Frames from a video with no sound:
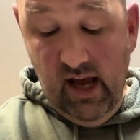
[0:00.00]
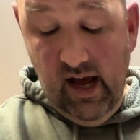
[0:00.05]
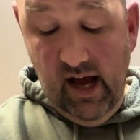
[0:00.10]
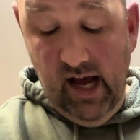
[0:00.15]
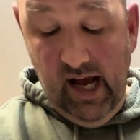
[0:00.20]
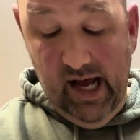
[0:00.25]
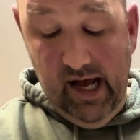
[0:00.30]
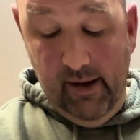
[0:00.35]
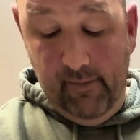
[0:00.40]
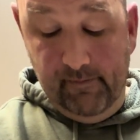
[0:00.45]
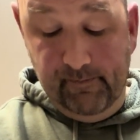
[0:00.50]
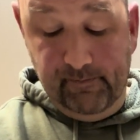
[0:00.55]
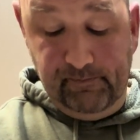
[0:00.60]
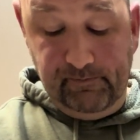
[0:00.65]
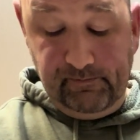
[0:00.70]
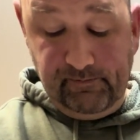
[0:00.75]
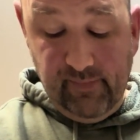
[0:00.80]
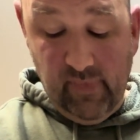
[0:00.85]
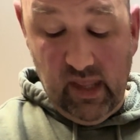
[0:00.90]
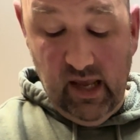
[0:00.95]

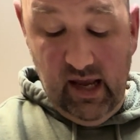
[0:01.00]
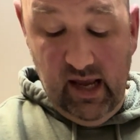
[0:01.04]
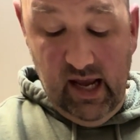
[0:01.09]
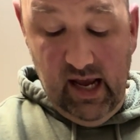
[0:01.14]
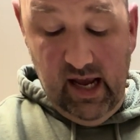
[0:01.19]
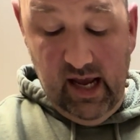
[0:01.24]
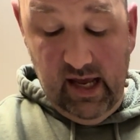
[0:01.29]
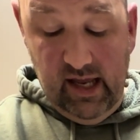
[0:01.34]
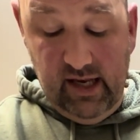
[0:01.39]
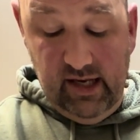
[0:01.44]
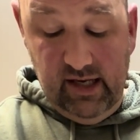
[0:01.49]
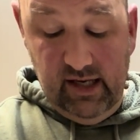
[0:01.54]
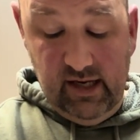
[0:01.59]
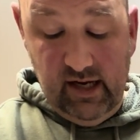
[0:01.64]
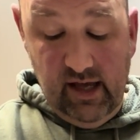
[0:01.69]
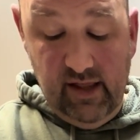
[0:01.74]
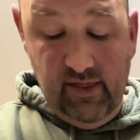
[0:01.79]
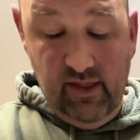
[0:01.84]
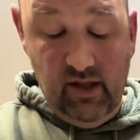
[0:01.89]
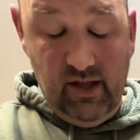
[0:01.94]

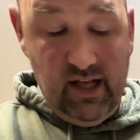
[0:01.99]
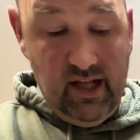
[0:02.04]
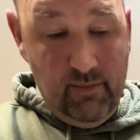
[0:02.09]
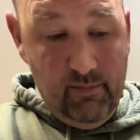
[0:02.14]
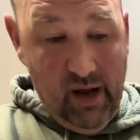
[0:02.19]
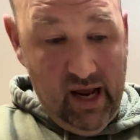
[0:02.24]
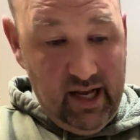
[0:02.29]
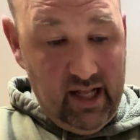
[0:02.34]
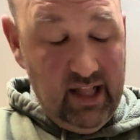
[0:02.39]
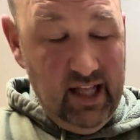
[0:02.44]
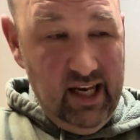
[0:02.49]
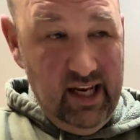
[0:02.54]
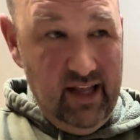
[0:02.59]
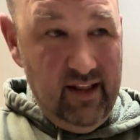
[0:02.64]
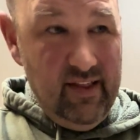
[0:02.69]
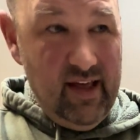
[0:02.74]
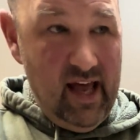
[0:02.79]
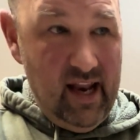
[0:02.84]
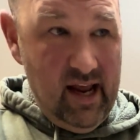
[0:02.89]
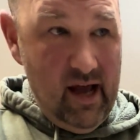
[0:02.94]
And by cleaning
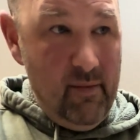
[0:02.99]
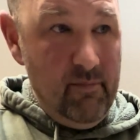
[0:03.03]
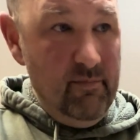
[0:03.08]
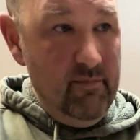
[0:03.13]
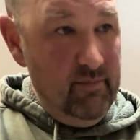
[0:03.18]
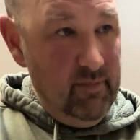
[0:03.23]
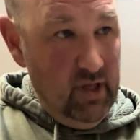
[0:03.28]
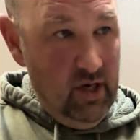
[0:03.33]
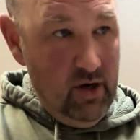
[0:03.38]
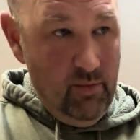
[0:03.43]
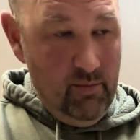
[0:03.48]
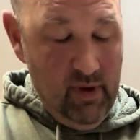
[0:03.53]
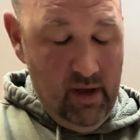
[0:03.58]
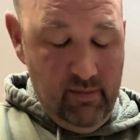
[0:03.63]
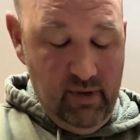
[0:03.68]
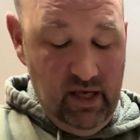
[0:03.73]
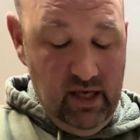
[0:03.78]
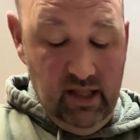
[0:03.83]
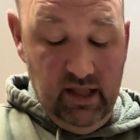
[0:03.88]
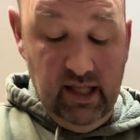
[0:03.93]
that up,
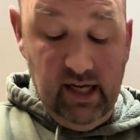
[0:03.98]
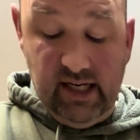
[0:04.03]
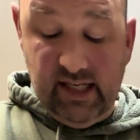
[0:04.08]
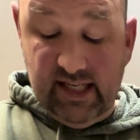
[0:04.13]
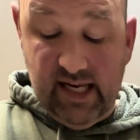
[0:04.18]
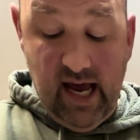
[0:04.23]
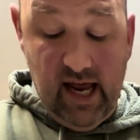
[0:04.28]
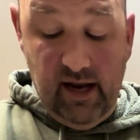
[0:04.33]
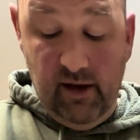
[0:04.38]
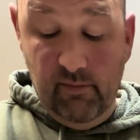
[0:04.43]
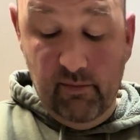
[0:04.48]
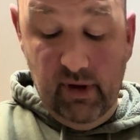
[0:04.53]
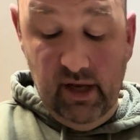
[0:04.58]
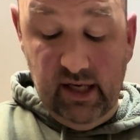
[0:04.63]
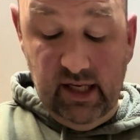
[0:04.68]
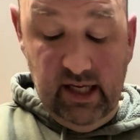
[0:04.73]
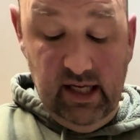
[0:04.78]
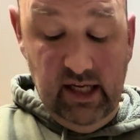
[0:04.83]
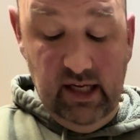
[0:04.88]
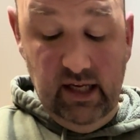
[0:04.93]
maybe he licks at it,
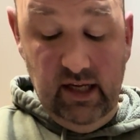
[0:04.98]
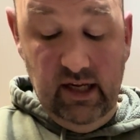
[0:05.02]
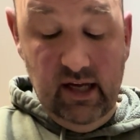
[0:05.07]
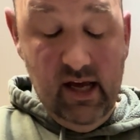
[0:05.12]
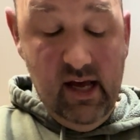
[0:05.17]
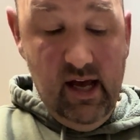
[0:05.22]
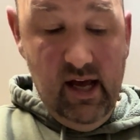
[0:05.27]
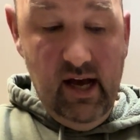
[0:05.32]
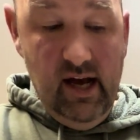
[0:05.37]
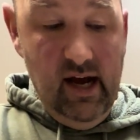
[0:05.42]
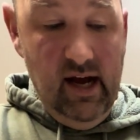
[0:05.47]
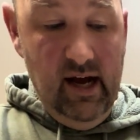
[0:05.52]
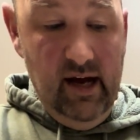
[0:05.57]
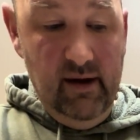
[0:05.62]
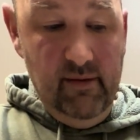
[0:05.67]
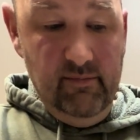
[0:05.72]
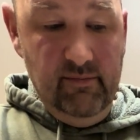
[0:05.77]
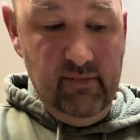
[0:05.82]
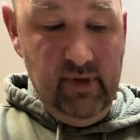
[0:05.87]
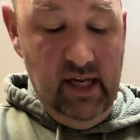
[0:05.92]
but he
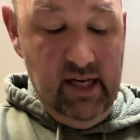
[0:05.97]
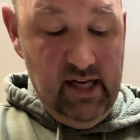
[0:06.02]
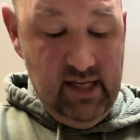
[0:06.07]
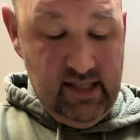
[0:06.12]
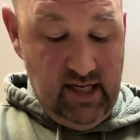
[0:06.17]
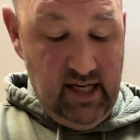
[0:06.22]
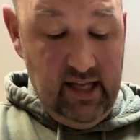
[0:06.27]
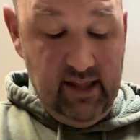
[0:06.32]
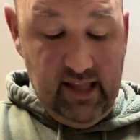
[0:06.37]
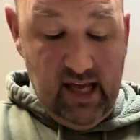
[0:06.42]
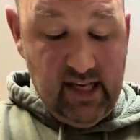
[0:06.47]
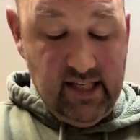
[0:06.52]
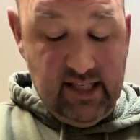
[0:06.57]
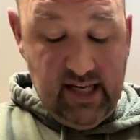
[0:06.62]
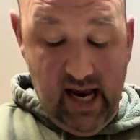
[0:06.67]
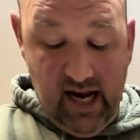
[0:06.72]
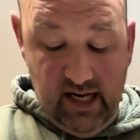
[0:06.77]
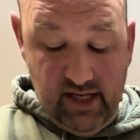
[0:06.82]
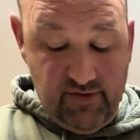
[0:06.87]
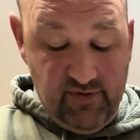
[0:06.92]
doesn't get that
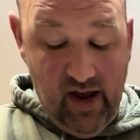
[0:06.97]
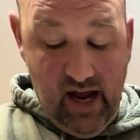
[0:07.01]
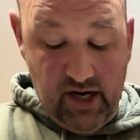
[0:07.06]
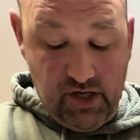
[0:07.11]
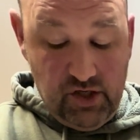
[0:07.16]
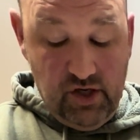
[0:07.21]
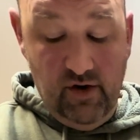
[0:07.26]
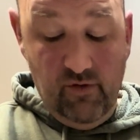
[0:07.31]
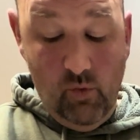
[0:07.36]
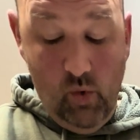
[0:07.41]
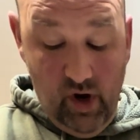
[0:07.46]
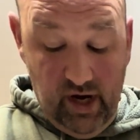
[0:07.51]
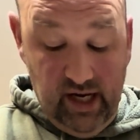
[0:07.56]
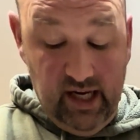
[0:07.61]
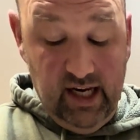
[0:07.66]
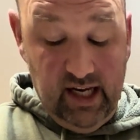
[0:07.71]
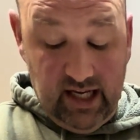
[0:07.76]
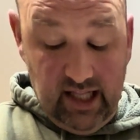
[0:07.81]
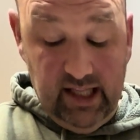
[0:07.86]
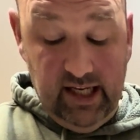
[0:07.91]
satisfaction of wanting
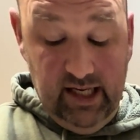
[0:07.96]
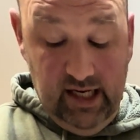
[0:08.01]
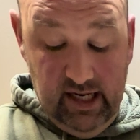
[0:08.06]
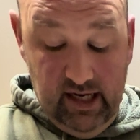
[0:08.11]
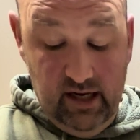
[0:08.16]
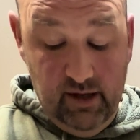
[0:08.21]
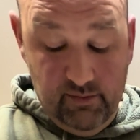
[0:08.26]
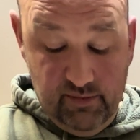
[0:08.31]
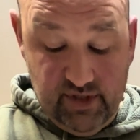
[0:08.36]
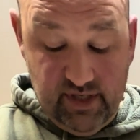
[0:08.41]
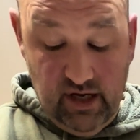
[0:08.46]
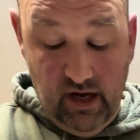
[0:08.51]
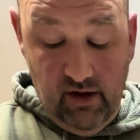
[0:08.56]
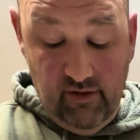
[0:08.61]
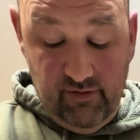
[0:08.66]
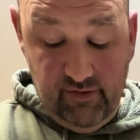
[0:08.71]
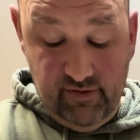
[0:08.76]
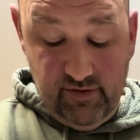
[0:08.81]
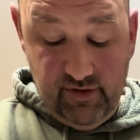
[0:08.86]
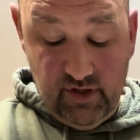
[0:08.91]
to clean it
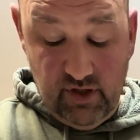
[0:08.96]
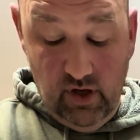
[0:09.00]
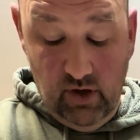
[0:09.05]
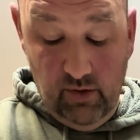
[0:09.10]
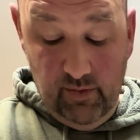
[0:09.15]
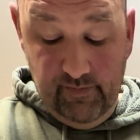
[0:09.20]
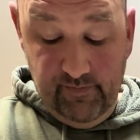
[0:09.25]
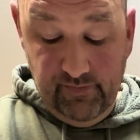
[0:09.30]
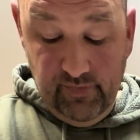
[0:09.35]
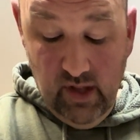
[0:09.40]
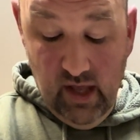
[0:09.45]
himself. So